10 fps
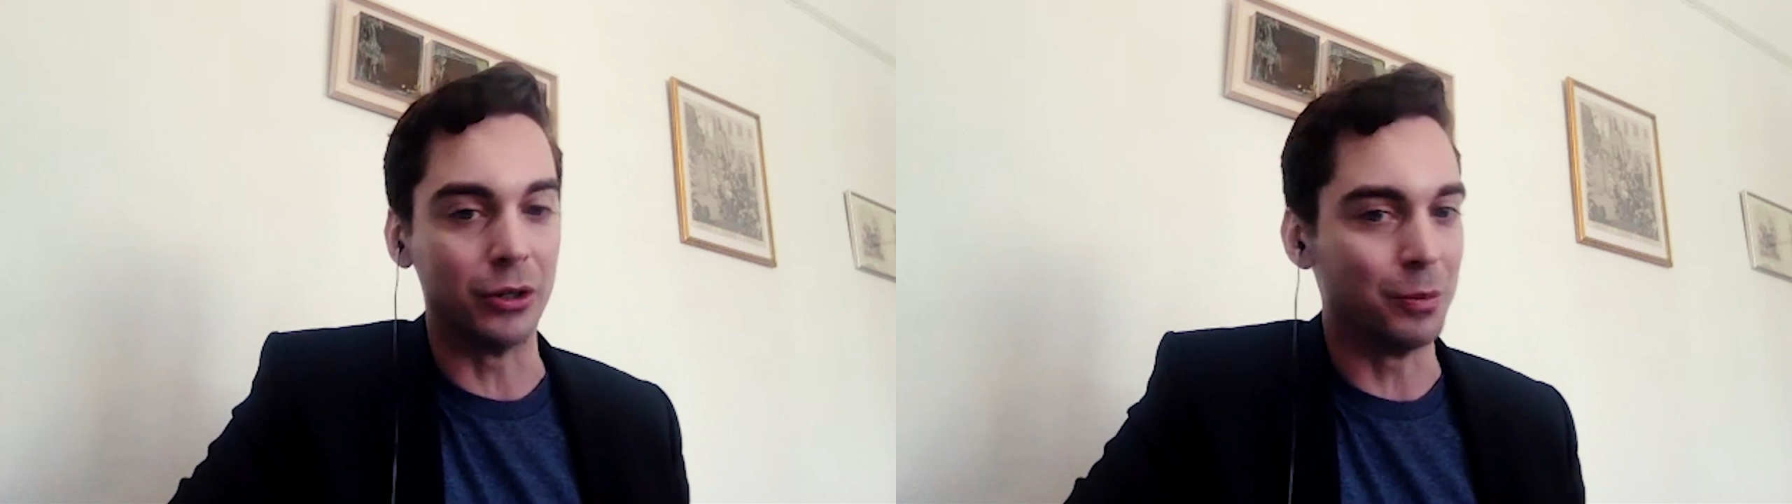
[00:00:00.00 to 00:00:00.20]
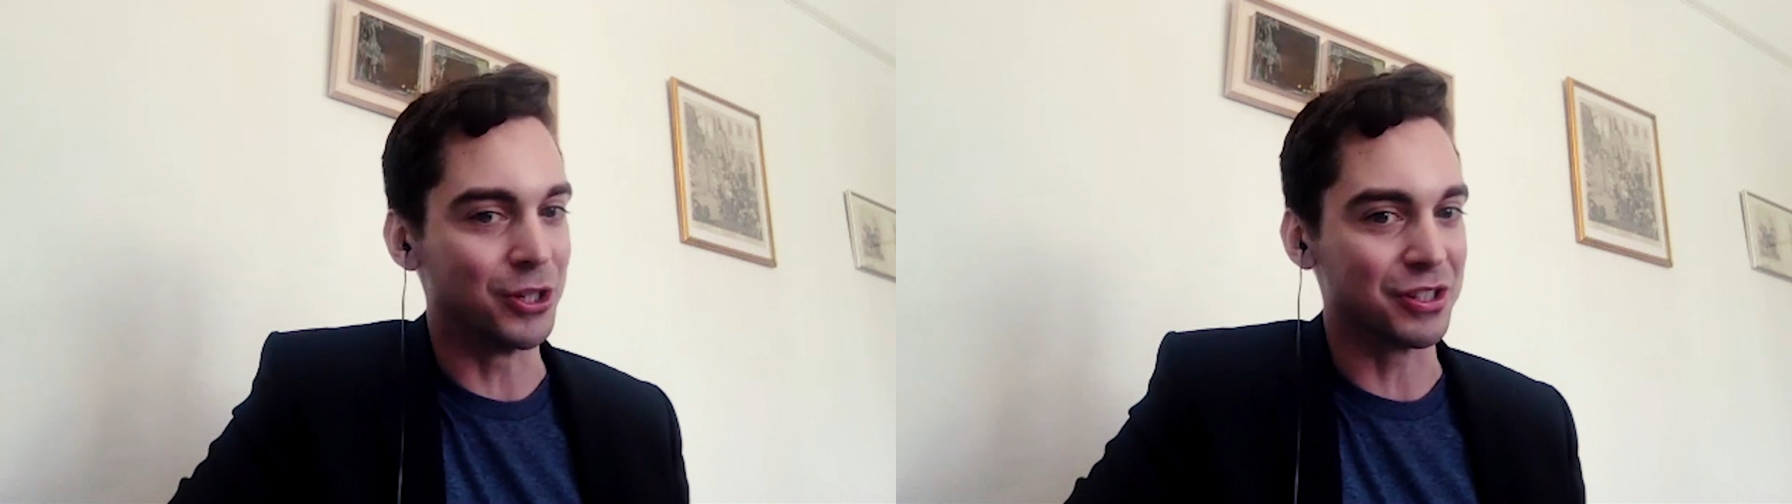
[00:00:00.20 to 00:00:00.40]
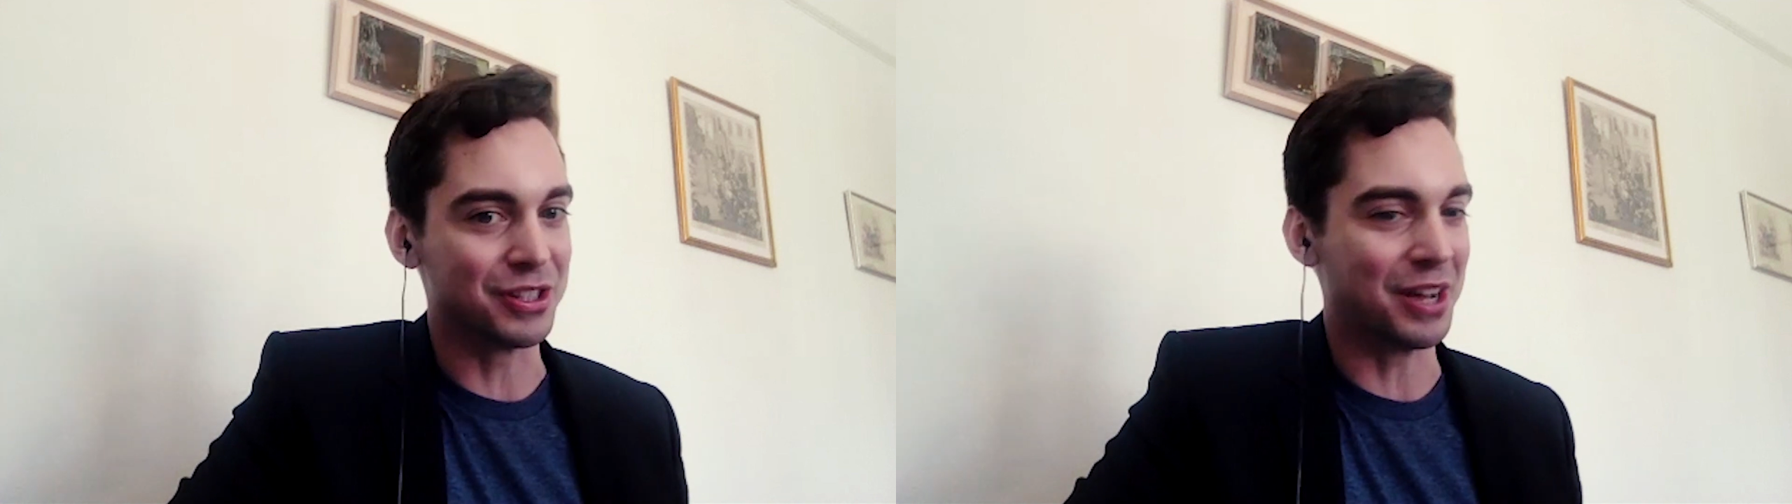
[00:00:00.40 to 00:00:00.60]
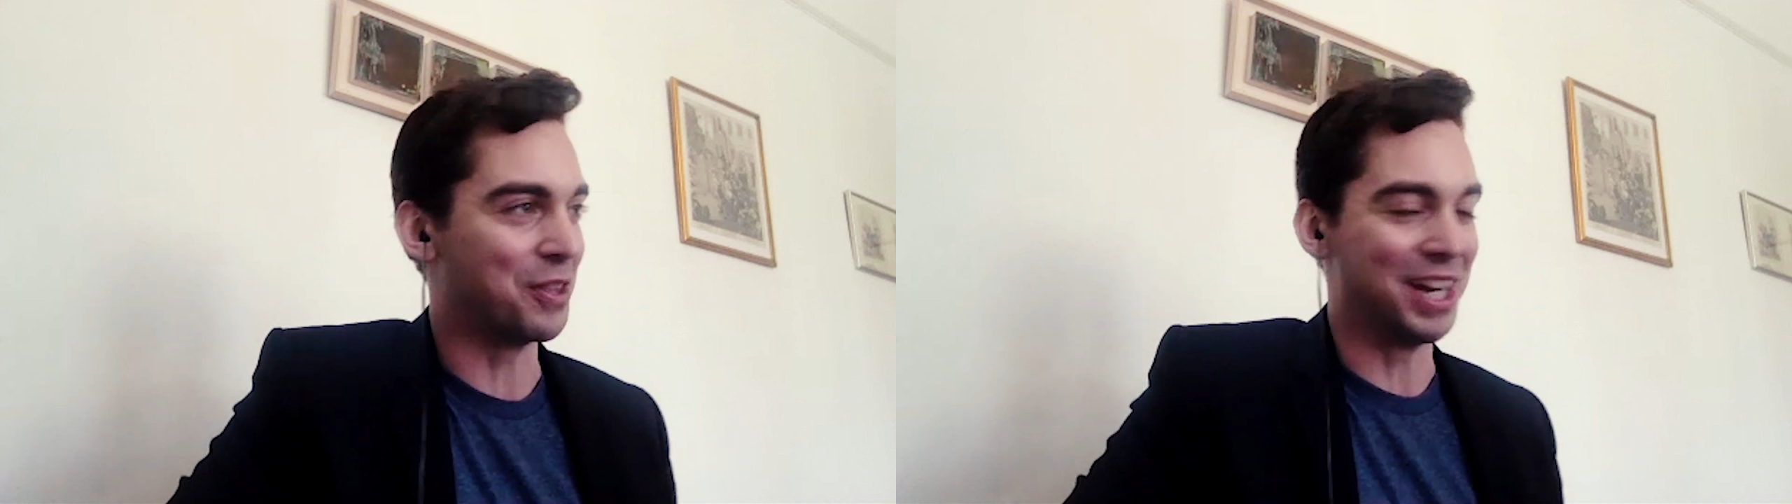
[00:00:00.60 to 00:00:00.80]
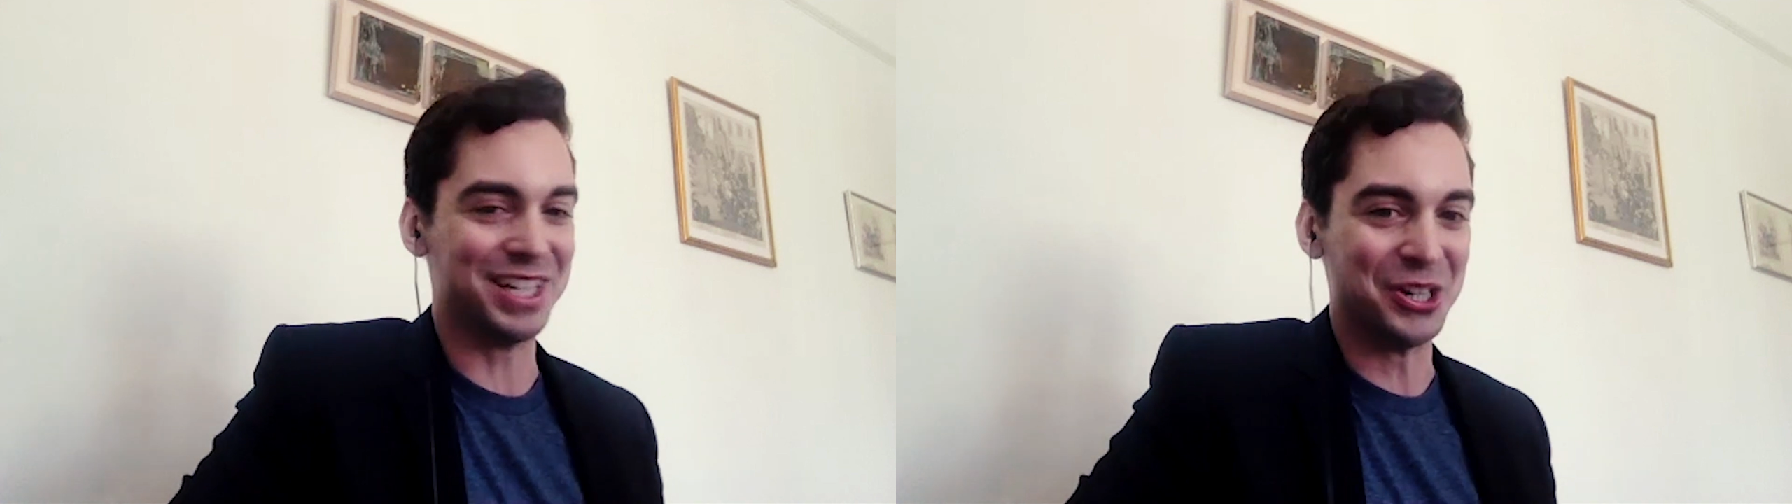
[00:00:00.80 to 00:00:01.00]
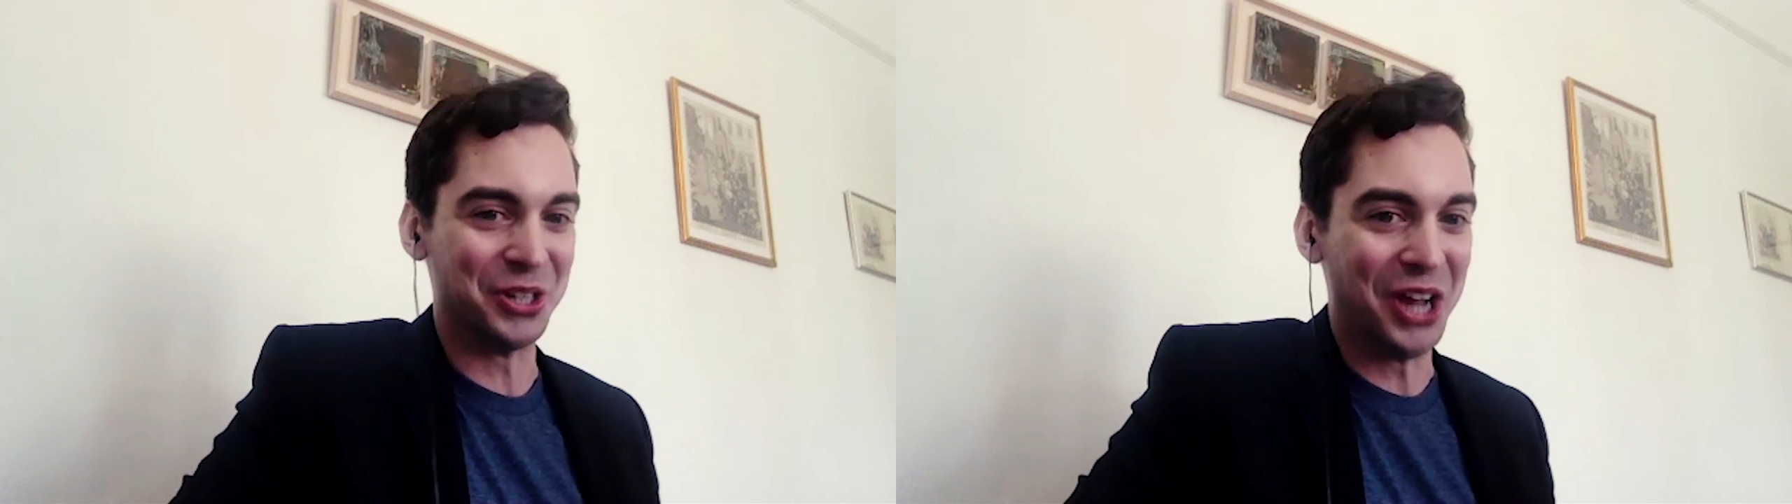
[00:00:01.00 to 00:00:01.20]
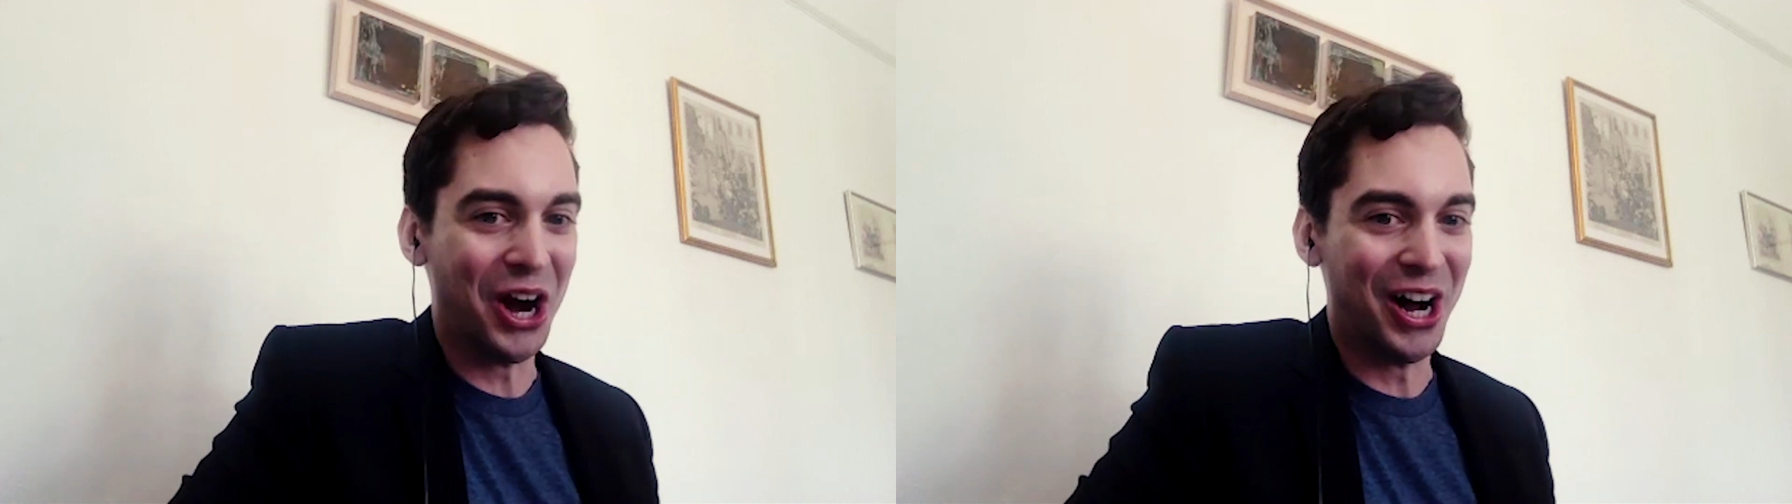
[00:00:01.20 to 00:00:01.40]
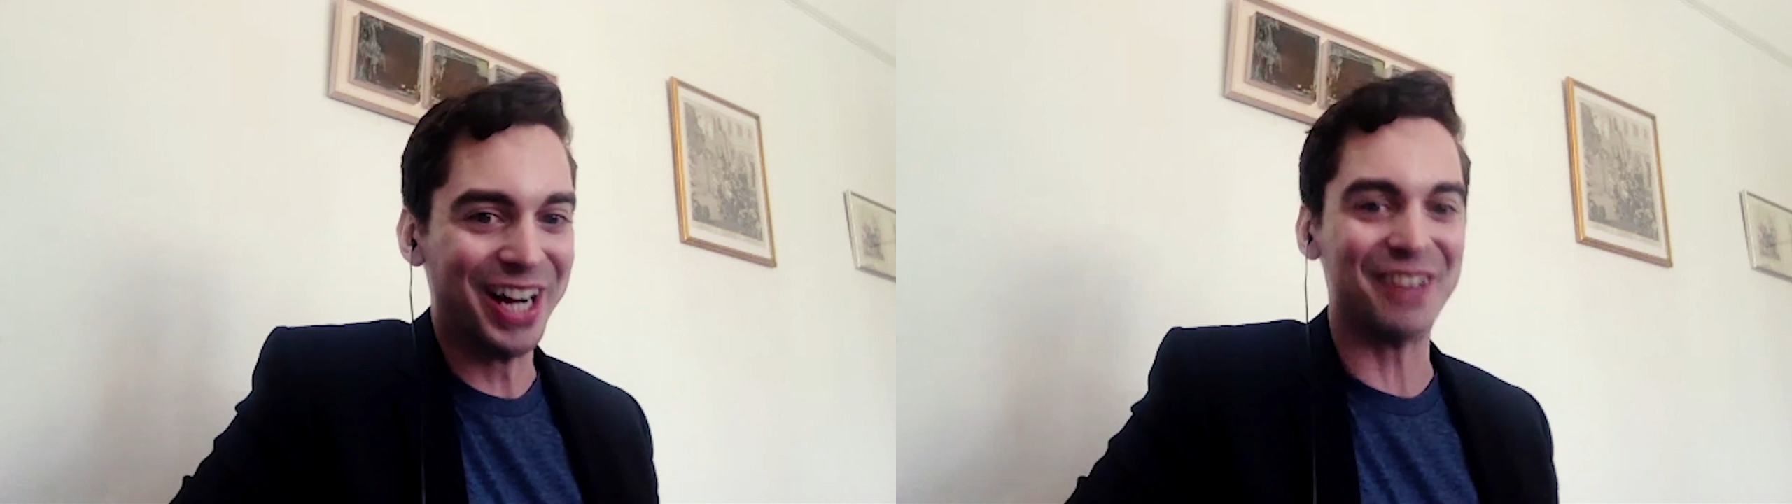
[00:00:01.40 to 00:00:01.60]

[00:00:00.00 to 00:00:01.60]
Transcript: a whole bunch of stuff that I did early on.